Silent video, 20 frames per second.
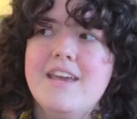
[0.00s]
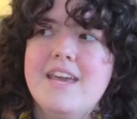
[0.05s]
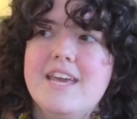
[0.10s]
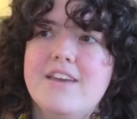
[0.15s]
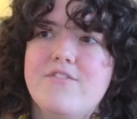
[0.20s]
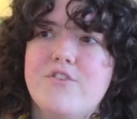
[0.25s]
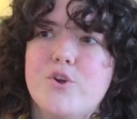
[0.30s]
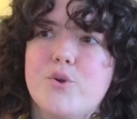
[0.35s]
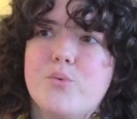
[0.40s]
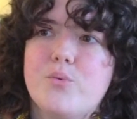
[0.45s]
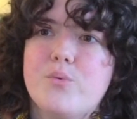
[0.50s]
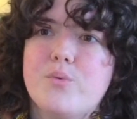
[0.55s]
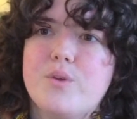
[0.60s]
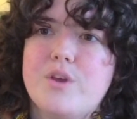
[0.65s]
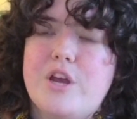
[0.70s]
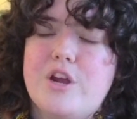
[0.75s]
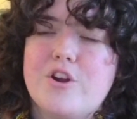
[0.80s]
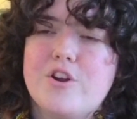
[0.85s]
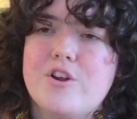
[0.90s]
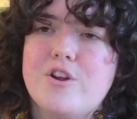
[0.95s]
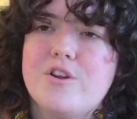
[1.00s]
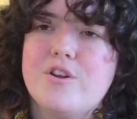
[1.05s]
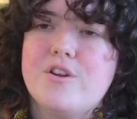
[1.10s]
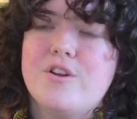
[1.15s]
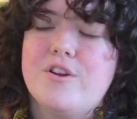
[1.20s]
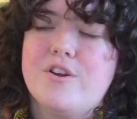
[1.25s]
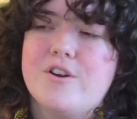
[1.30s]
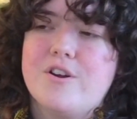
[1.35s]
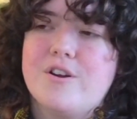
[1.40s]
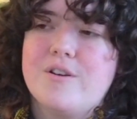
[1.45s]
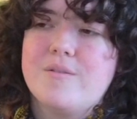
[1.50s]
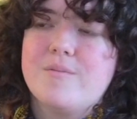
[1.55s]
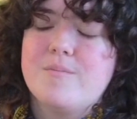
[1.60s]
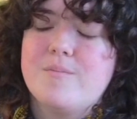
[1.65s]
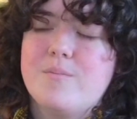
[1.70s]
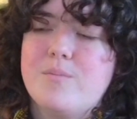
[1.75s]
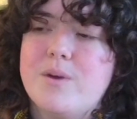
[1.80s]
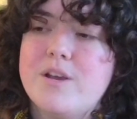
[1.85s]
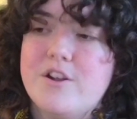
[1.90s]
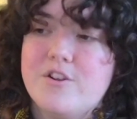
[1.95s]
if your
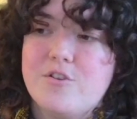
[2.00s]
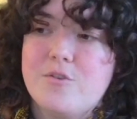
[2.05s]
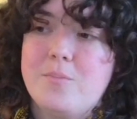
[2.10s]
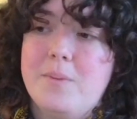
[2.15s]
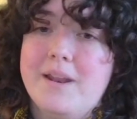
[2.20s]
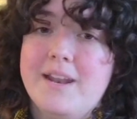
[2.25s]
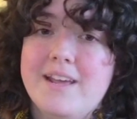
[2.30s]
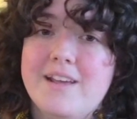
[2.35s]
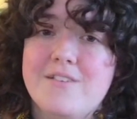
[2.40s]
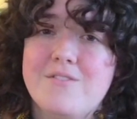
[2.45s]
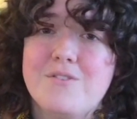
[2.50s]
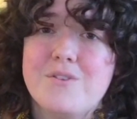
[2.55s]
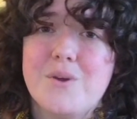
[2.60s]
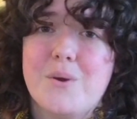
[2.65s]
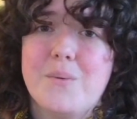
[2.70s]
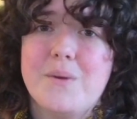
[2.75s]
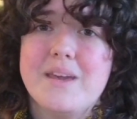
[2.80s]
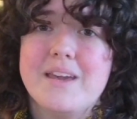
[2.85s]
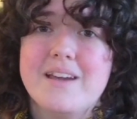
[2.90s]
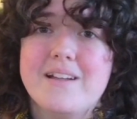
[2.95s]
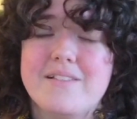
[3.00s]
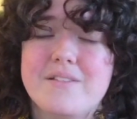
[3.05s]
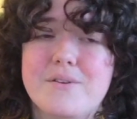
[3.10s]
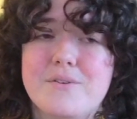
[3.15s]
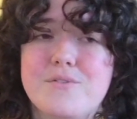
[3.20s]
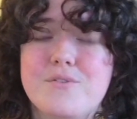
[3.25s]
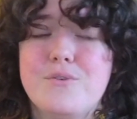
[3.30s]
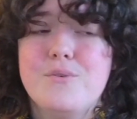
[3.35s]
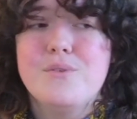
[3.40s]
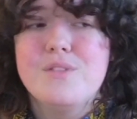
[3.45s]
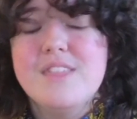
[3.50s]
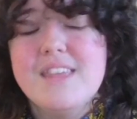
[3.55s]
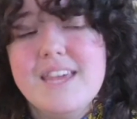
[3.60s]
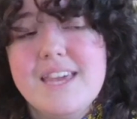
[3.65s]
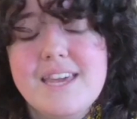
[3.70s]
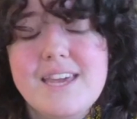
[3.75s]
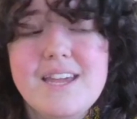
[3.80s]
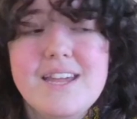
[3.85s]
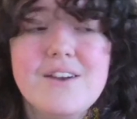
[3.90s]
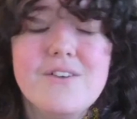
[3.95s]
what you're spinning is going a little too
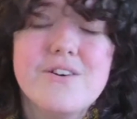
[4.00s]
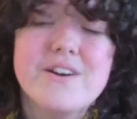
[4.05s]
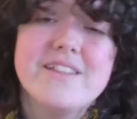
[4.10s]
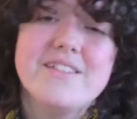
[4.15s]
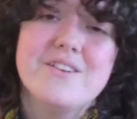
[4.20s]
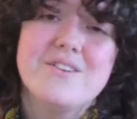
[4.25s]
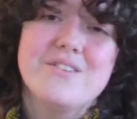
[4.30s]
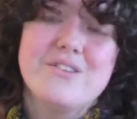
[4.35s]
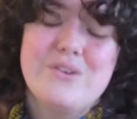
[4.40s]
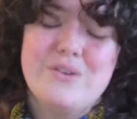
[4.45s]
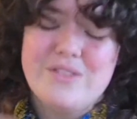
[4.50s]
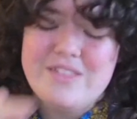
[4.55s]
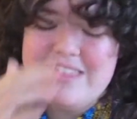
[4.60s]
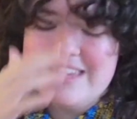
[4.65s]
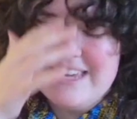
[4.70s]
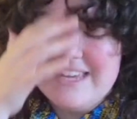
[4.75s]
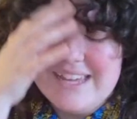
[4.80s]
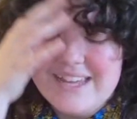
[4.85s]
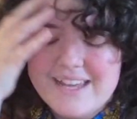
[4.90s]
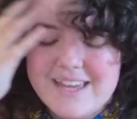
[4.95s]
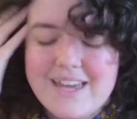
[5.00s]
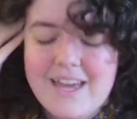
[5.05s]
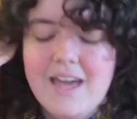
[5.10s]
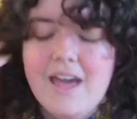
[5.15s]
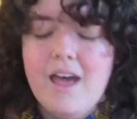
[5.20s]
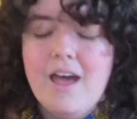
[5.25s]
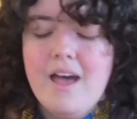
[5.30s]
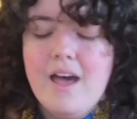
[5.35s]
thin or a little too thick.